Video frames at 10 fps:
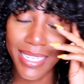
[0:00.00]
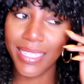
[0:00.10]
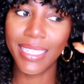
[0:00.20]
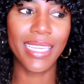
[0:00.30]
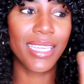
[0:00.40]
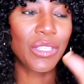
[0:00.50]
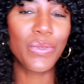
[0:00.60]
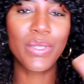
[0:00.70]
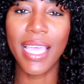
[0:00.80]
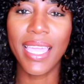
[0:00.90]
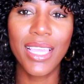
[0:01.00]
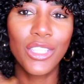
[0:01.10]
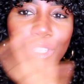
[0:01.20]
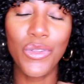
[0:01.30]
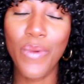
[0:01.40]
Literally 2
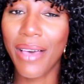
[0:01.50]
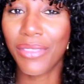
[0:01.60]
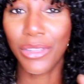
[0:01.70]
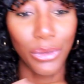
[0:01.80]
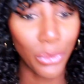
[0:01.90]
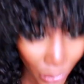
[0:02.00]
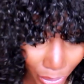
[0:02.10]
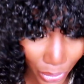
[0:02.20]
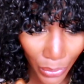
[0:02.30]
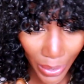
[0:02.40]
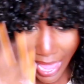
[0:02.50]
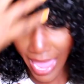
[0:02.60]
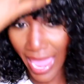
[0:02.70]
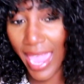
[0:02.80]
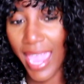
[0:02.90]
seconds, you out the door,
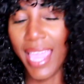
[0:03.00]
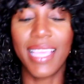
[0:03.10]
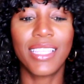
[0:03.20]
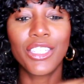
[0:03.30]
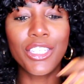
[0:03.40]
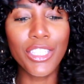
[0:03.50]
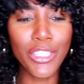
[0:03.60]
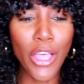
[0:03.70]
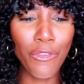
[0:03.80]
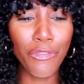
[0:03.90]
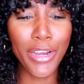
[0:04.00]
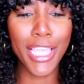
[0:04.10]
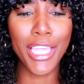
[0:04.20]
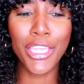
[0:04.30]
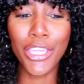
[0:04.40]
okay? And it's just
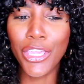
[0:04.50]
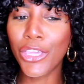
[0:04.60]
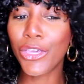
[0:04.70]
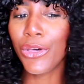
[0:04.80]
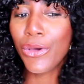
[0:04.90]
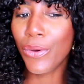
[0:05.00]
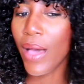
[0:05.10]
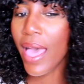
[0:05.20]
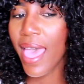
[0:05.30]
freaking cute.